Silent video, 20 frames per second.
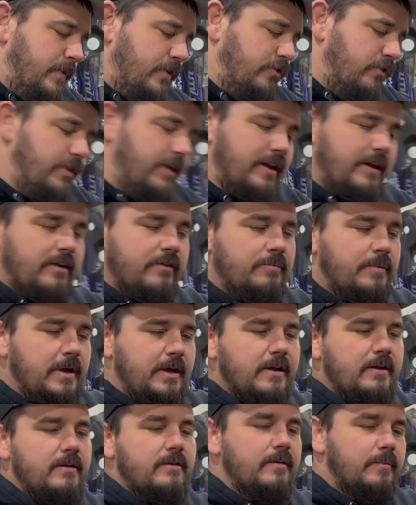So that is
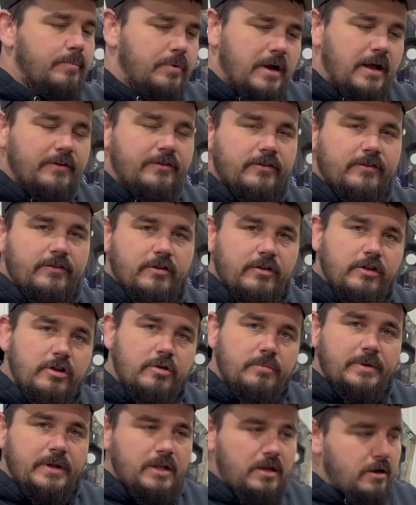making the process a little
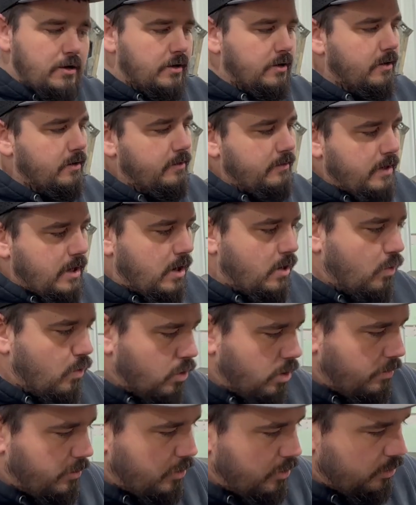bit longer, not
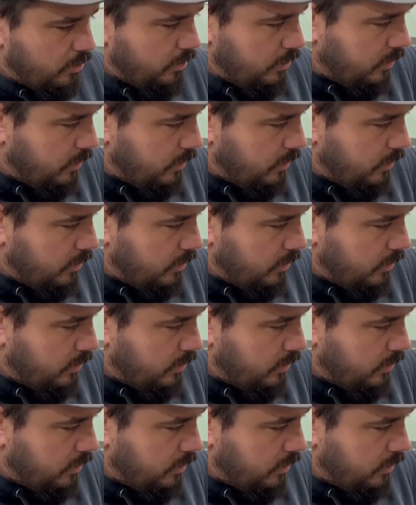horrible,